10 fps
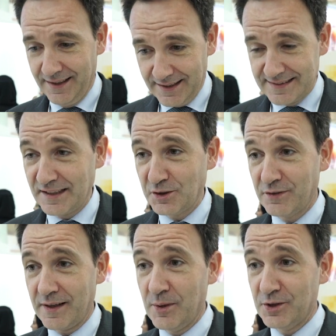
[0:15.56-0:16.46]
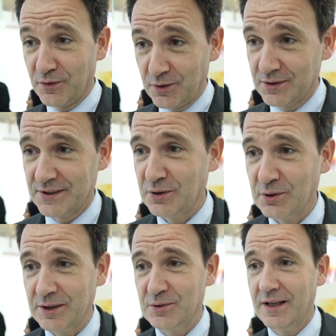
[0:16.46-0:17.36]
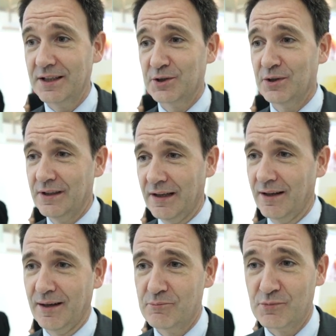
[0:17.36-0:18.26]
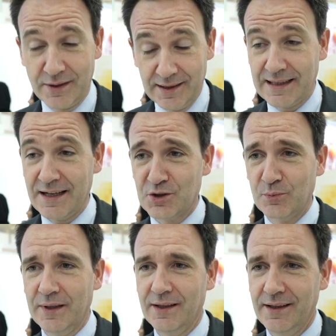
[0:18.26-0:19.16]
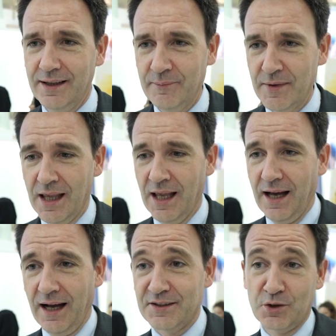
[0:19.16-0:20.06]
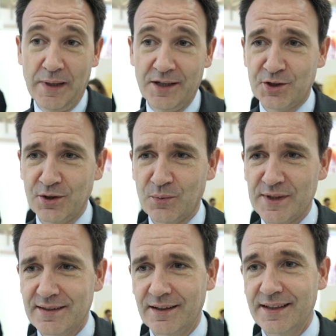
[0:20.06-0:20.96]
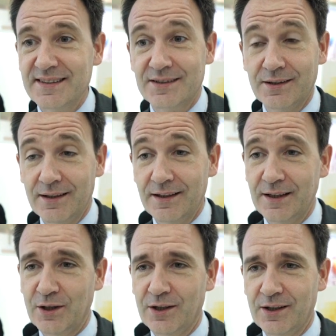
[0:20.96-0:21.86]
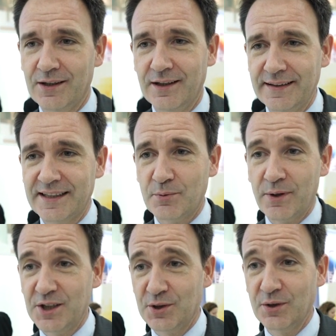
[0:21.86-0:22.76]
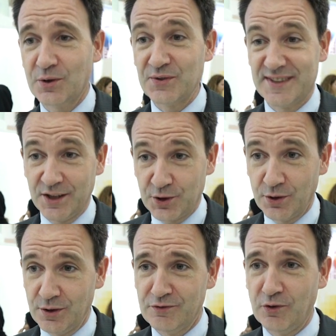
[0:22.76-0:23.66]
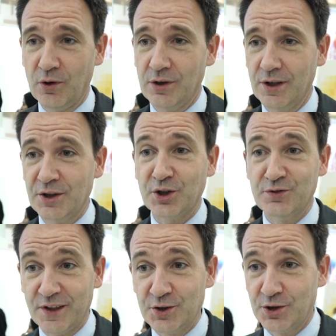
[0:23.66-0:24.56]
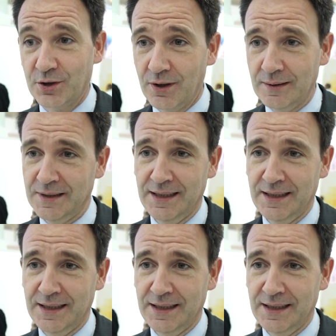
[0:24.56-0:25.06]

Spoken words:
Yes, thank you very much for the congratulations. I'm really glad to be here. As you mentioned, we signed yesterday an exploration concession for unconventional.